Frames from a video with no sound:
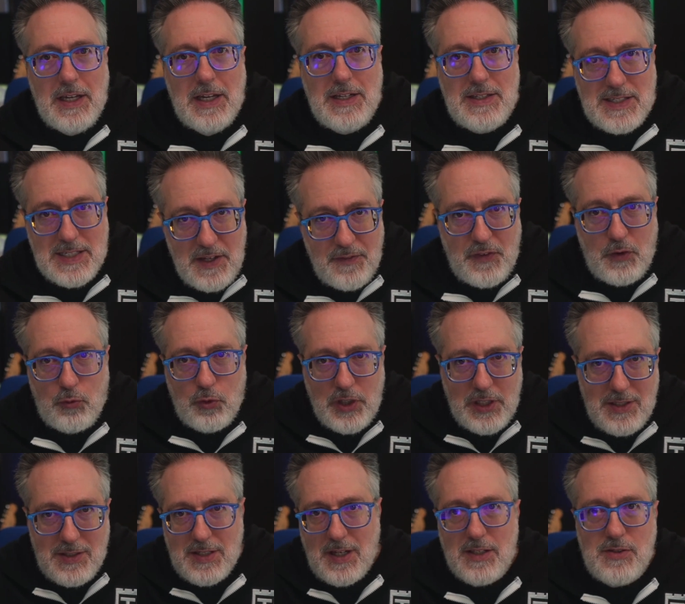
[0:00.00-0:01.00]
and see if it
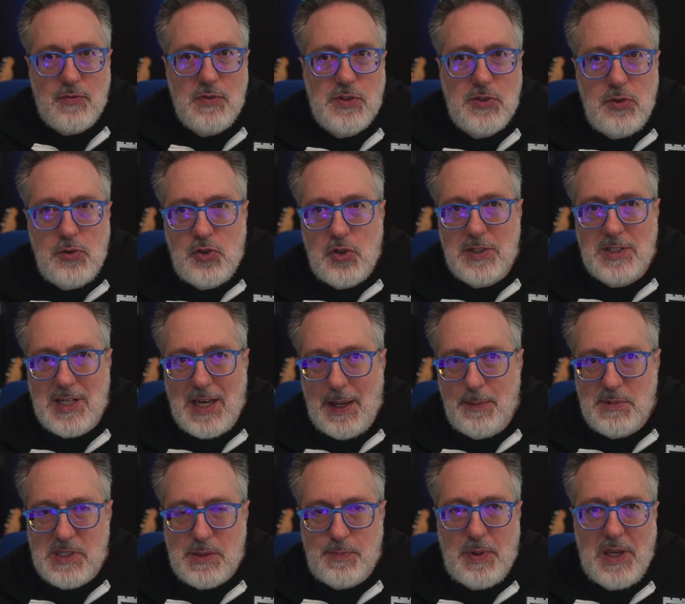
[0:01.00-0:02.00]
really does reduce your
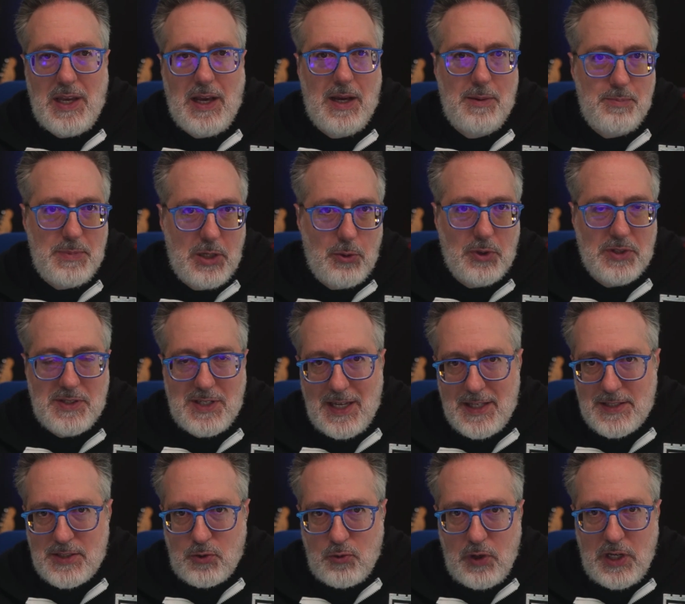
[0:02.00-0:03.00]
time spent on manual
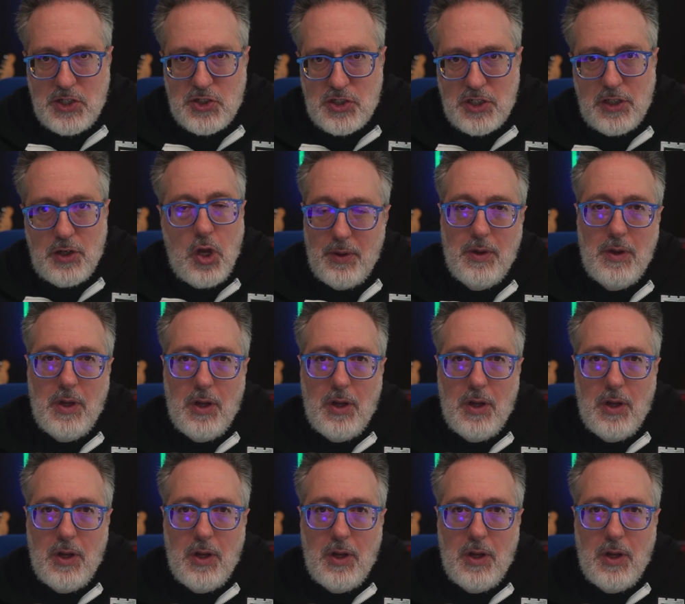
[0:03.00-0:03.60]
test creation